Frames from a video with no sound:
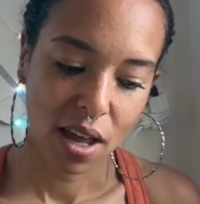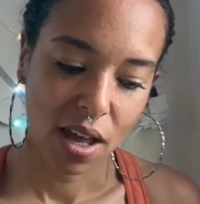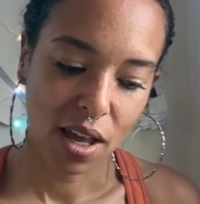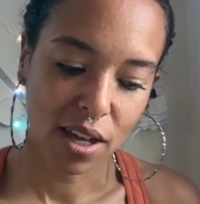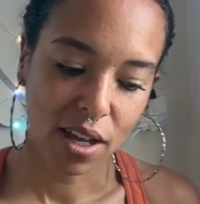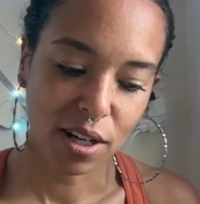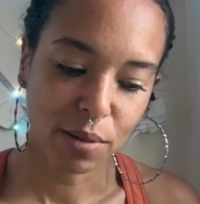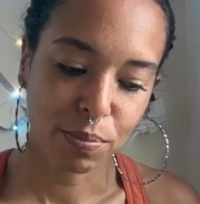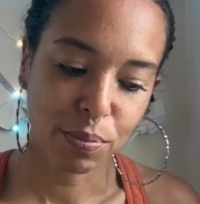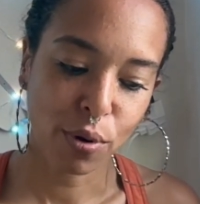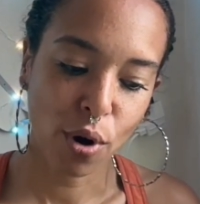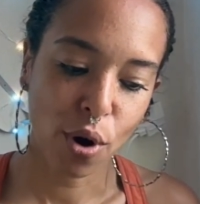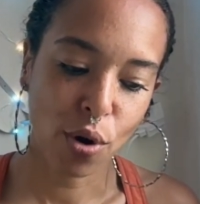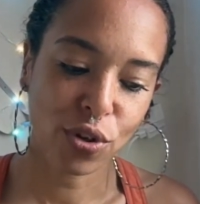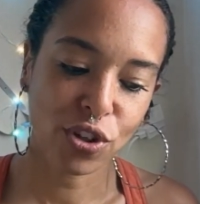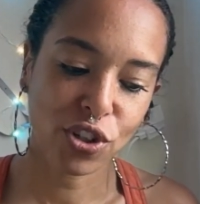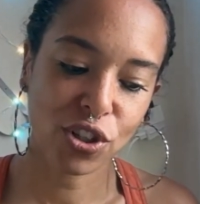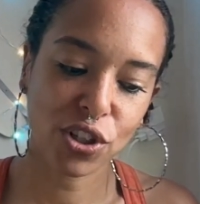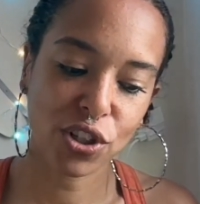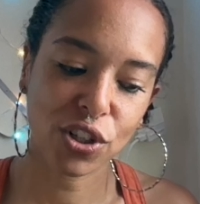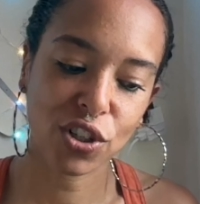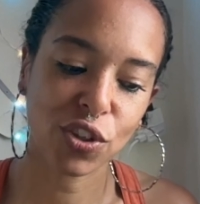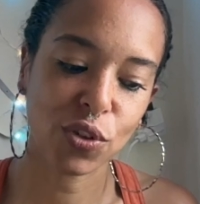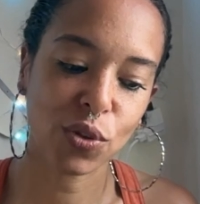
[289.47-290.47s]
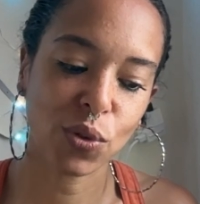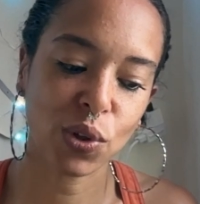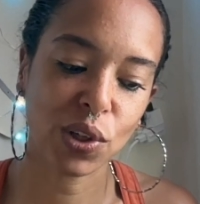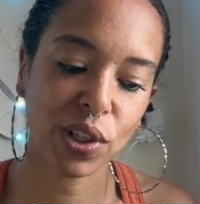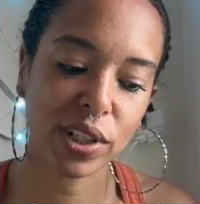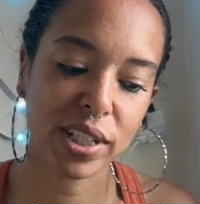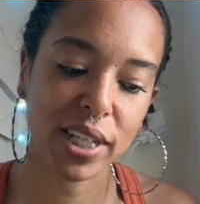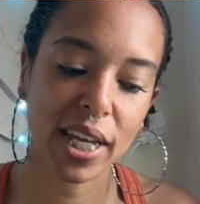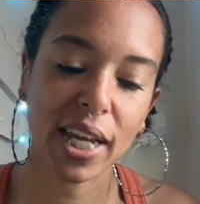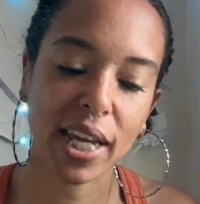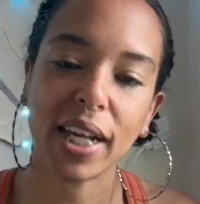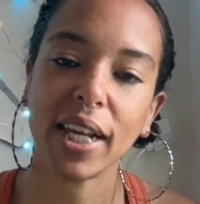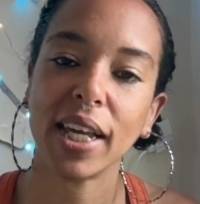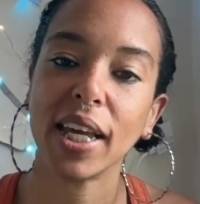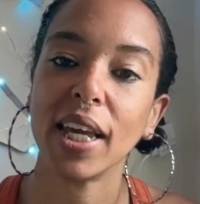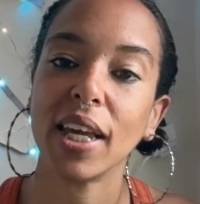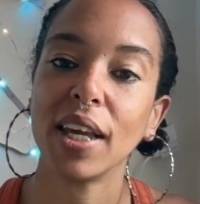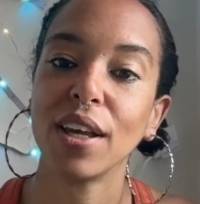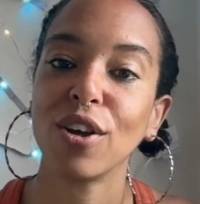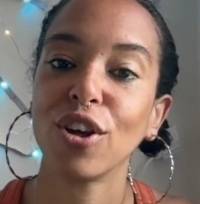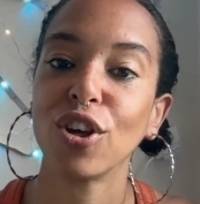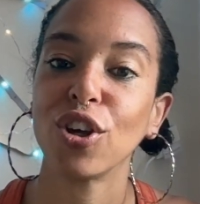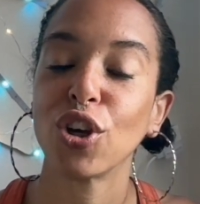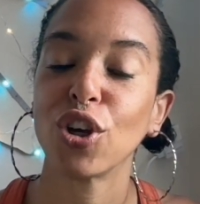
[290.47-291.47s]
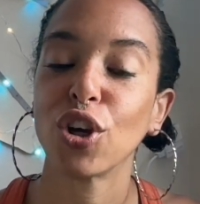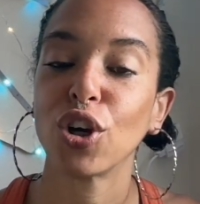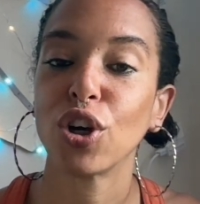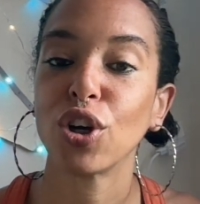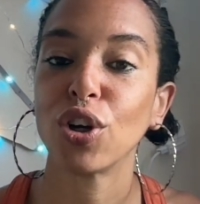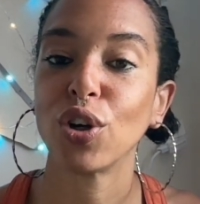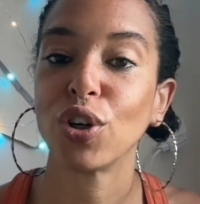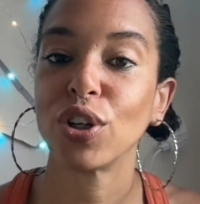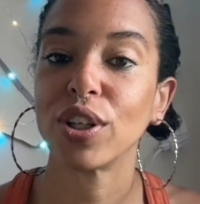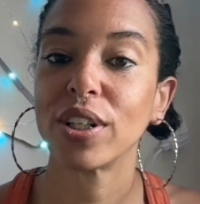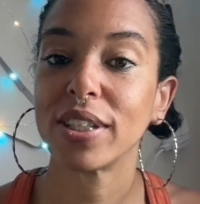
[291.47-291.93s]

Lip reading: an approach to taking your